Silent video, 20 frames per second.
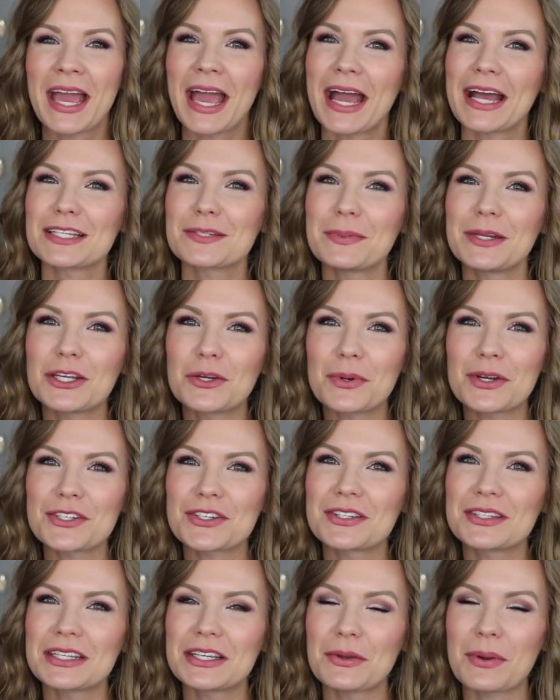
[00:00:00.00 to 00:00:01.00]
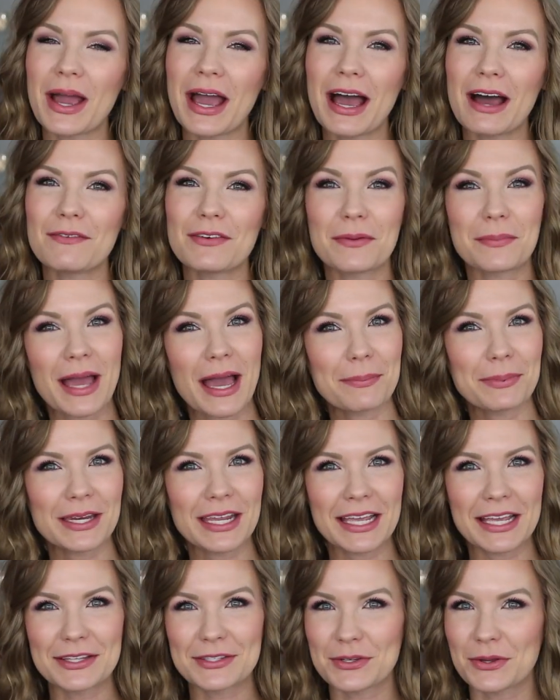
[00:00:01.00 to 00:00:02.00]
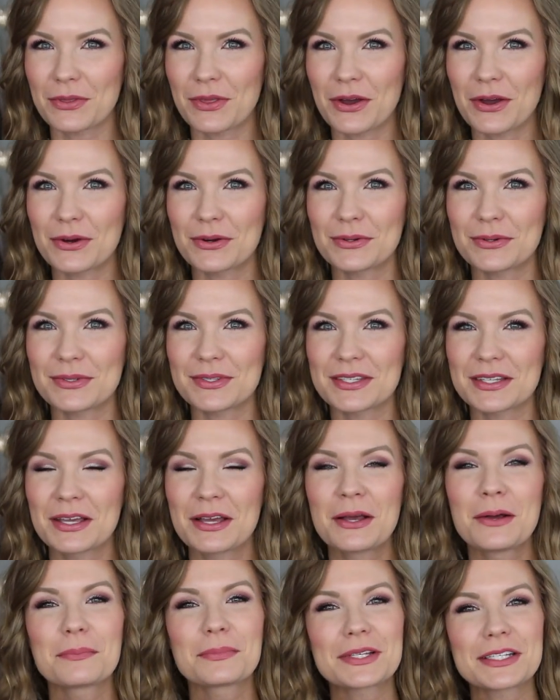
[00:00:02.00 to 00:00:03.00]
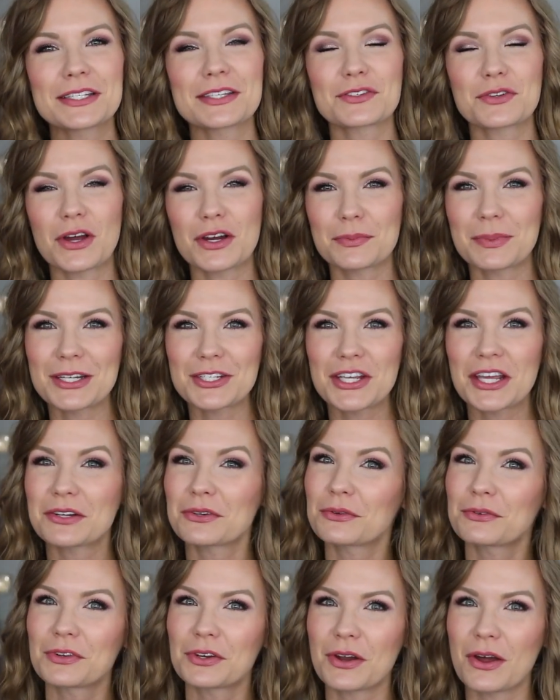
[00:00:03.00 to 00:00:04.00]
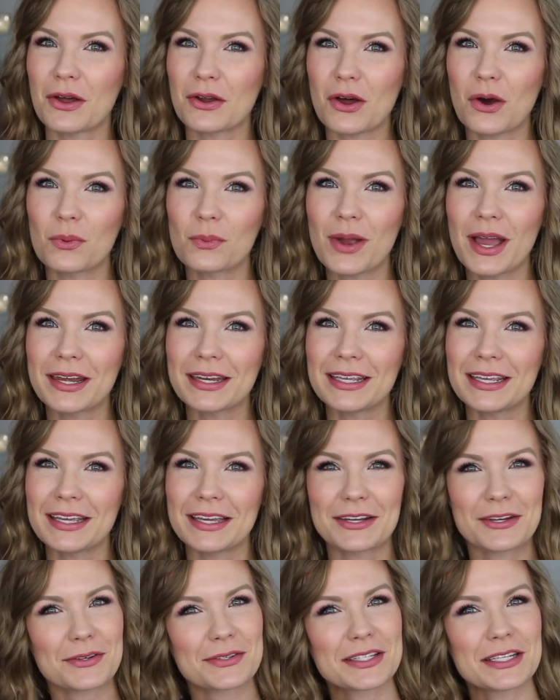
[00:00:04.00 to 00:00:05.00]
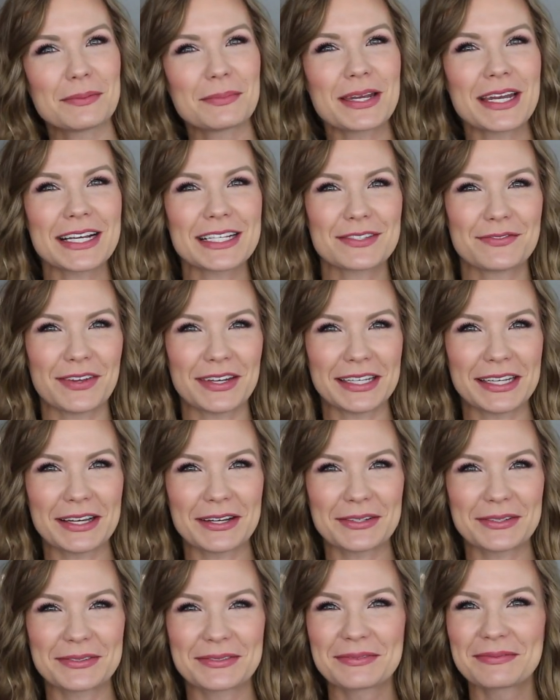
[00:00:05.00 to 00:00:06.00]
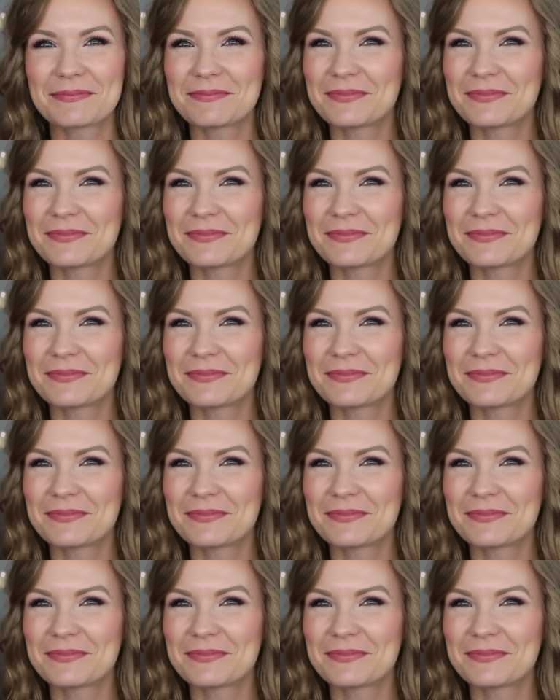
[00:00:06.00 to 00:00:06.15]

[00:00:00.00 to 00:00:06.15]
Ask me any questions that you have. I'm happy to answer those. Please subscribe to my channel if you're not already, and I'll see you in my next video.